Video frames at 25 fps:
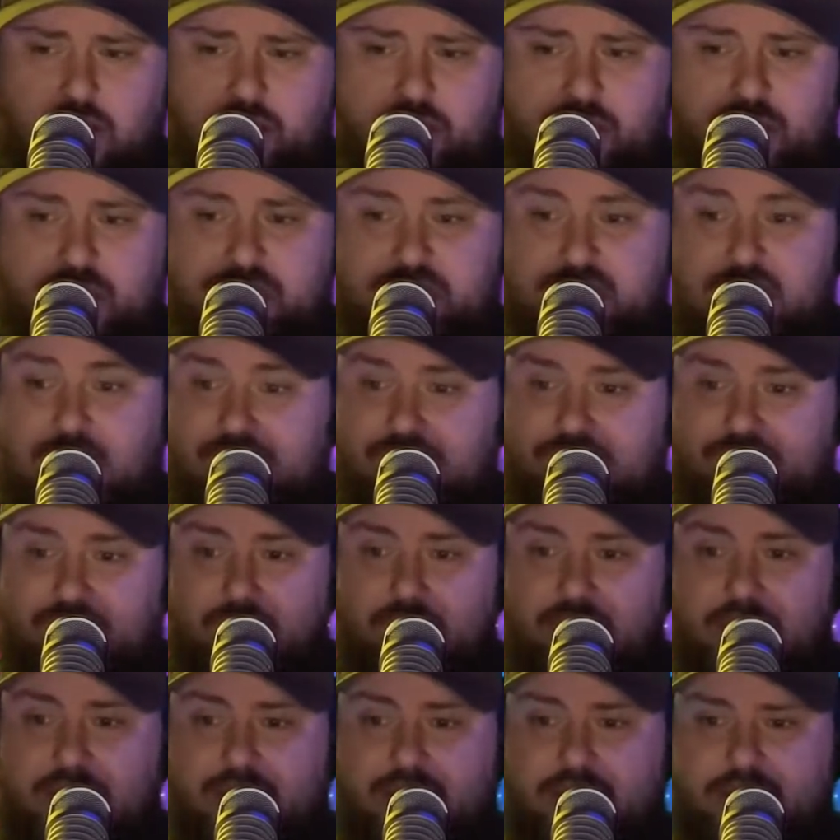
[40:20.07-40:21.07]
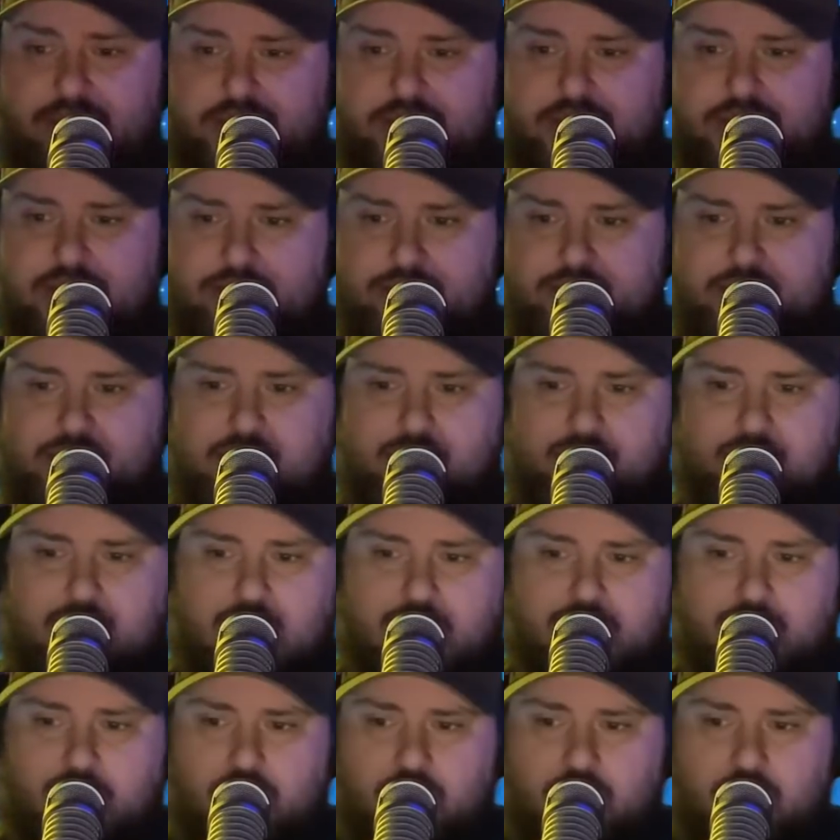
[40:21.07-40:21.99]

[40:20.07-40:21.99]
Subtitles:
Because I feel that it's just something in my